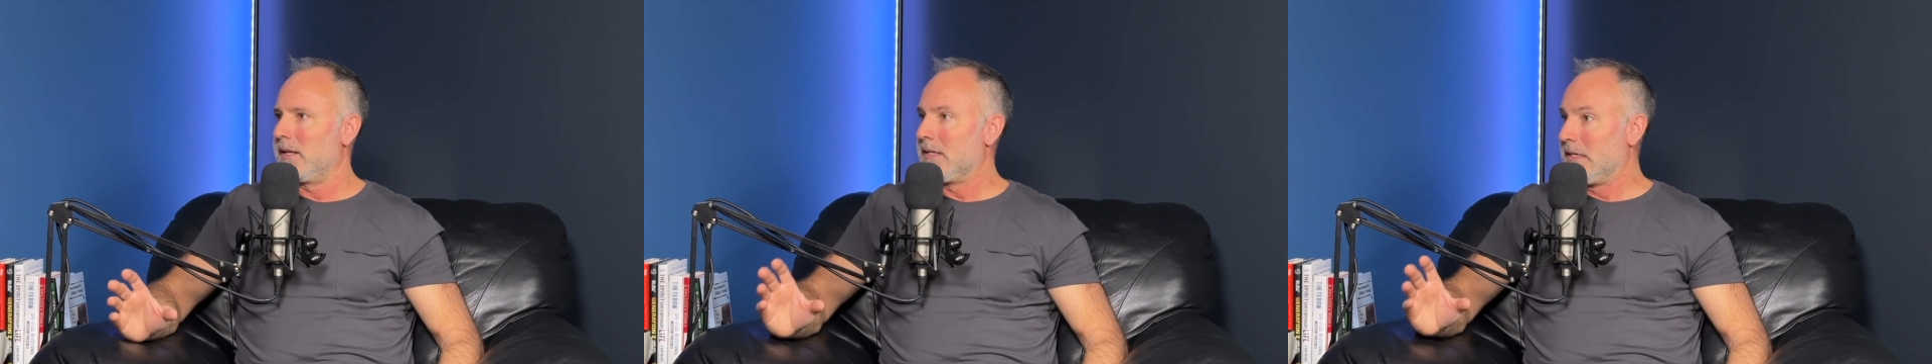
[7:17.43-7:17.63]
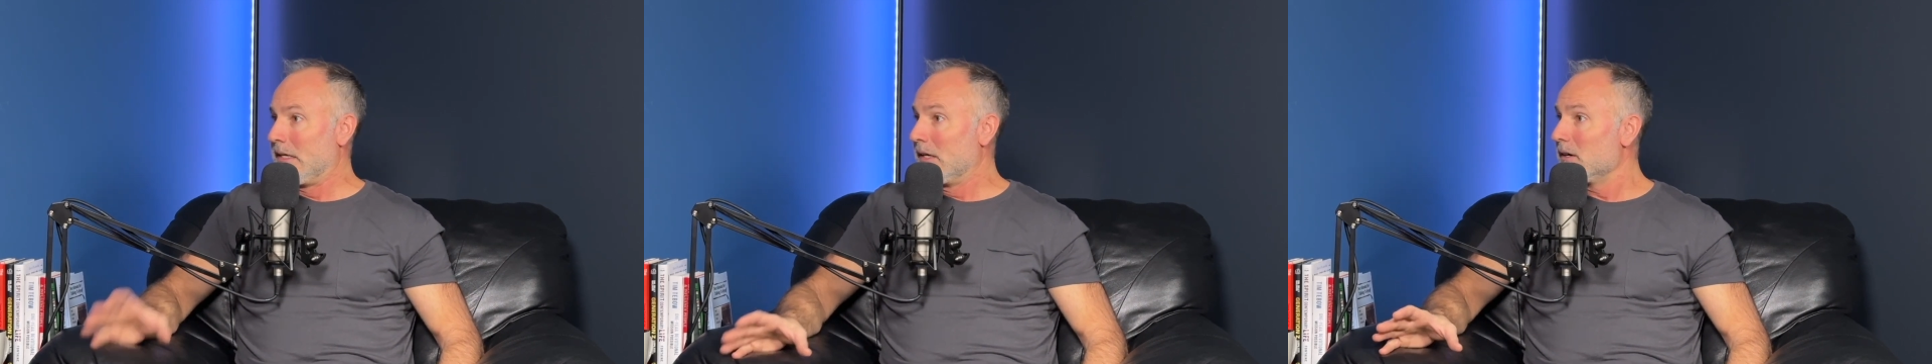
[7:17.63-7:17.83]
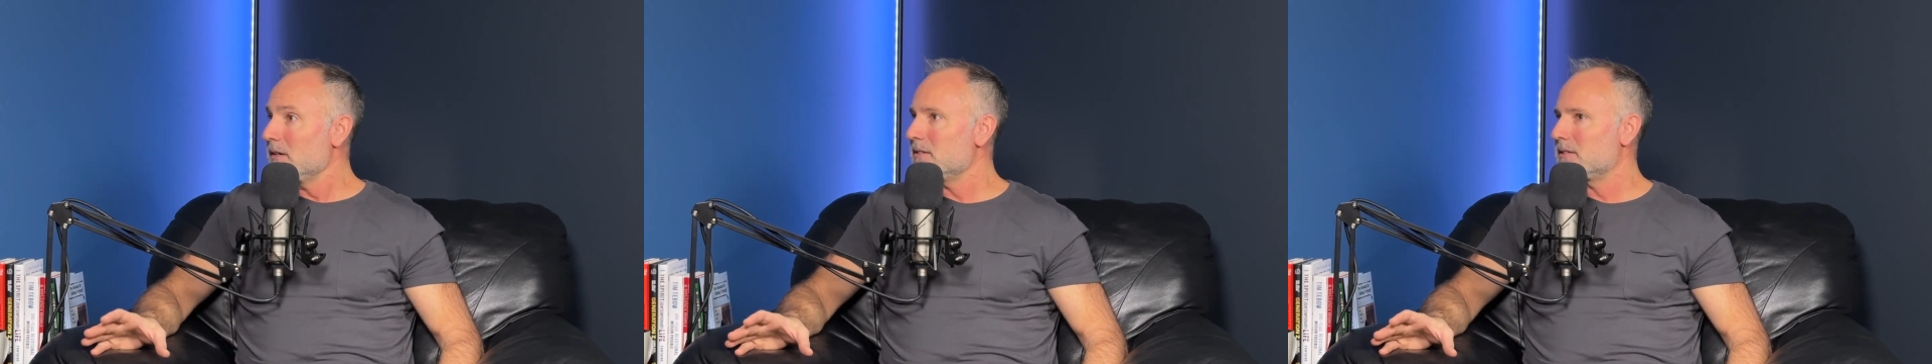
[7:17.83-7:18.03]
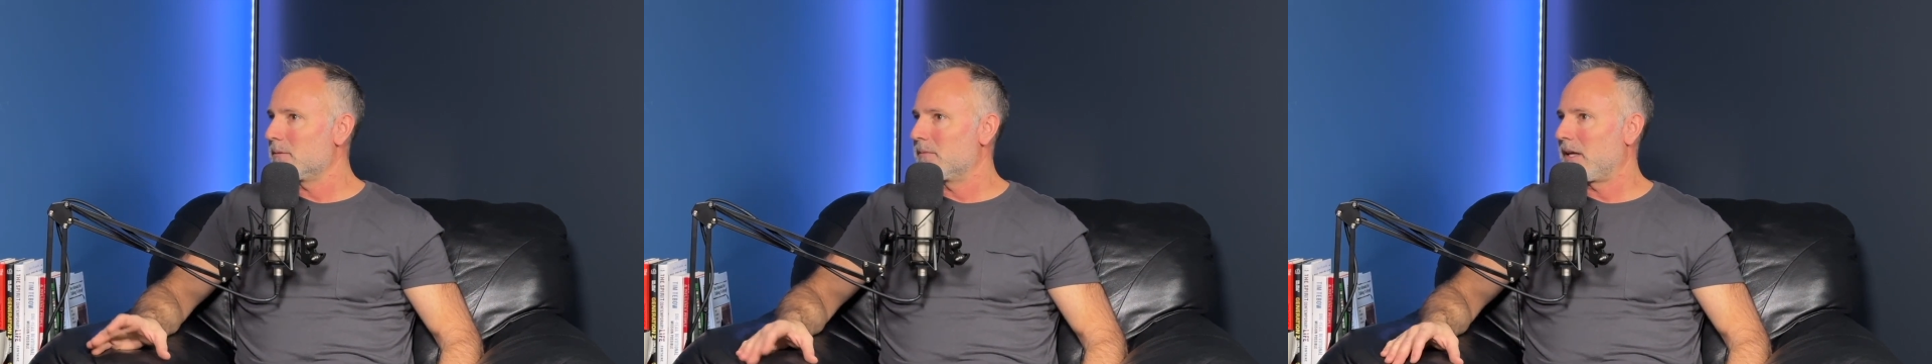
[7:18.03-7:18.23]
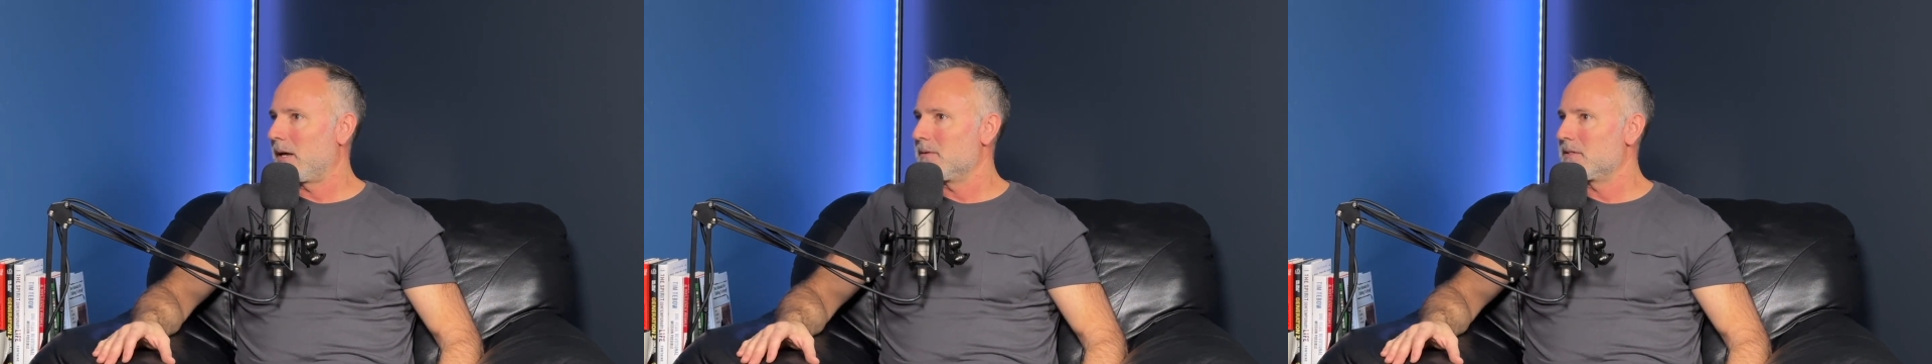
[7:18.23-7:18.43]
years
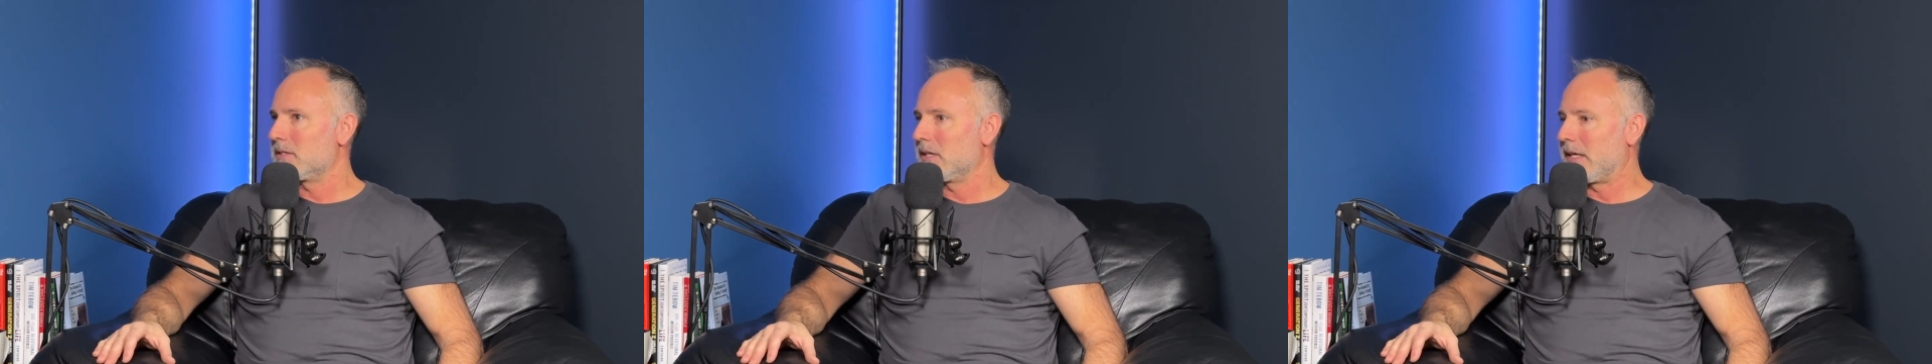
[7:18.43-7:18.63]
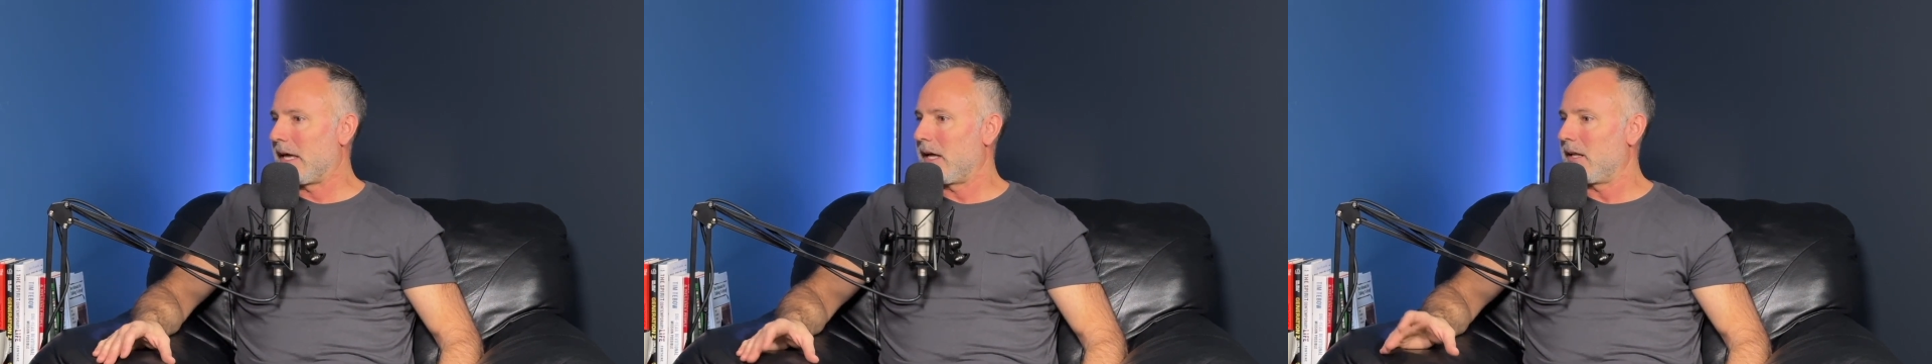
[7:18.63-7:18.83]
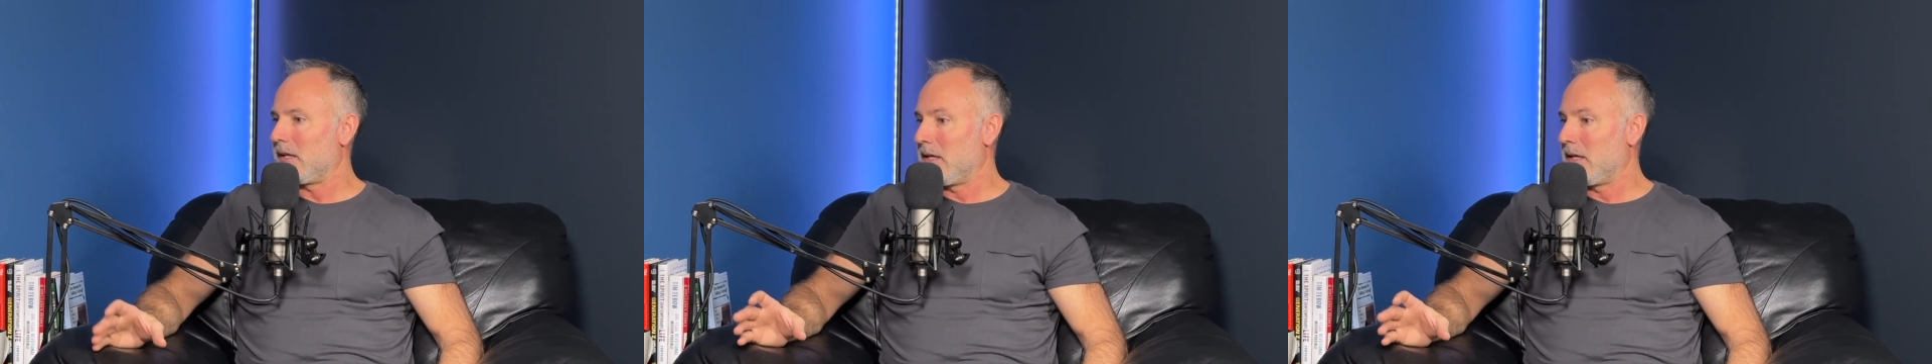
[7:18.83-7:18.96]
sometimes to get